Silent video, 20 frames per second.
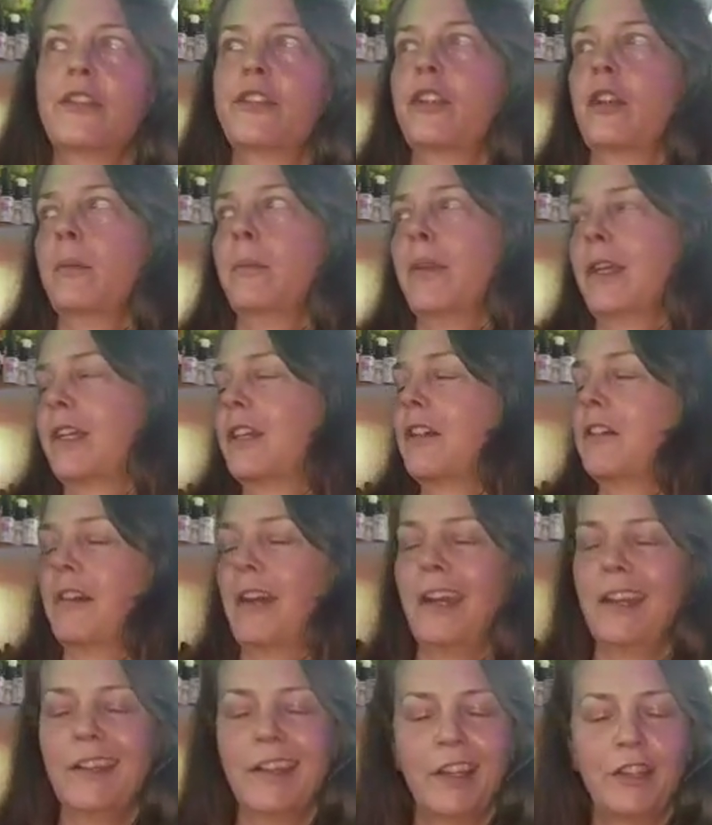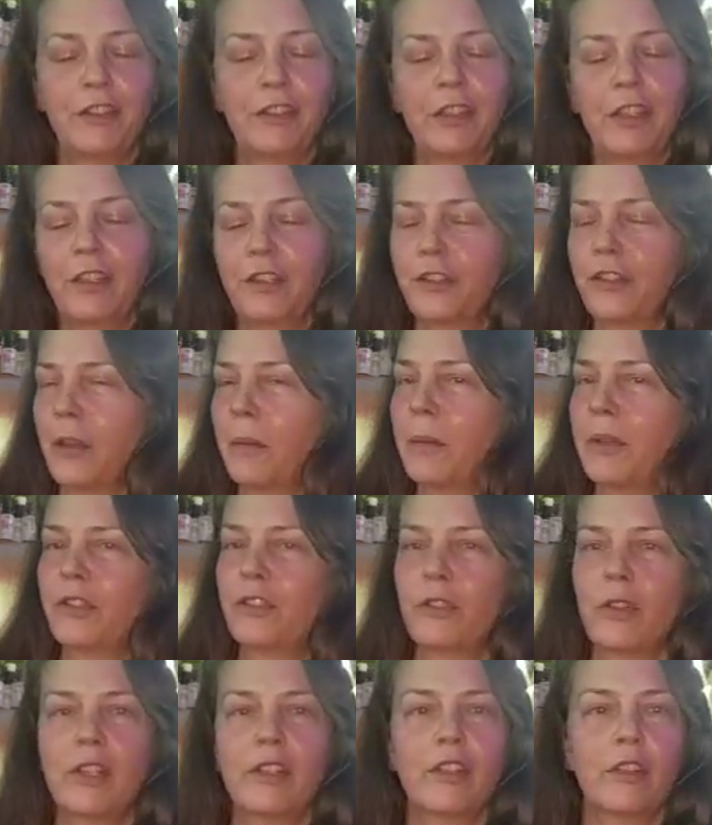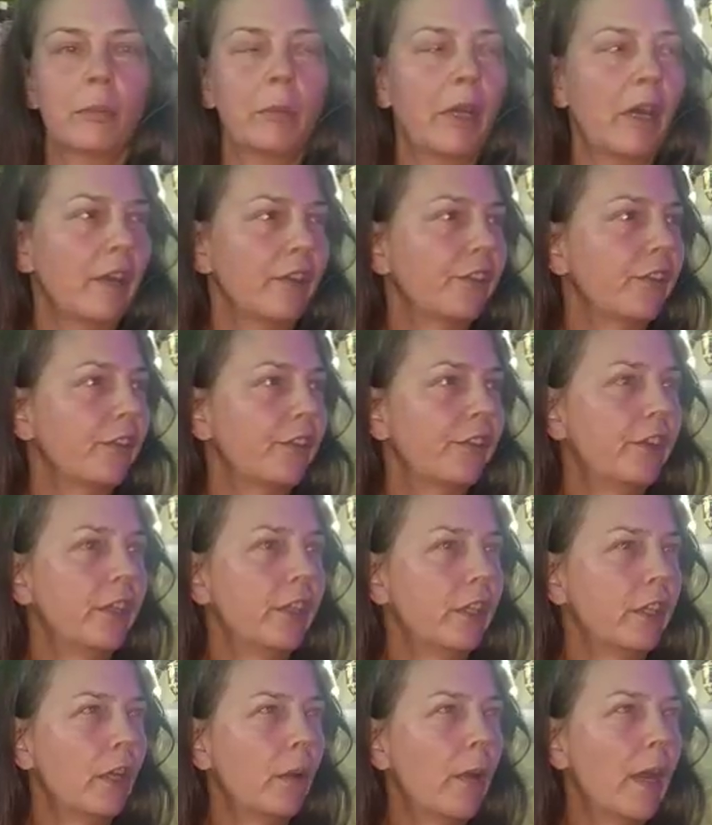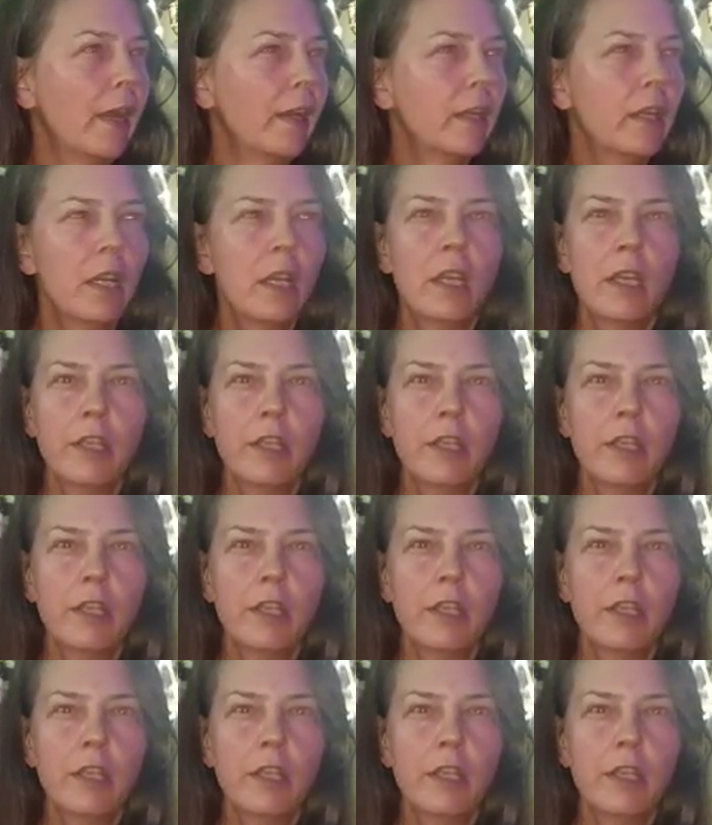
So I'm like, all right, that's it. So I went straight to the boss. I said, you know what?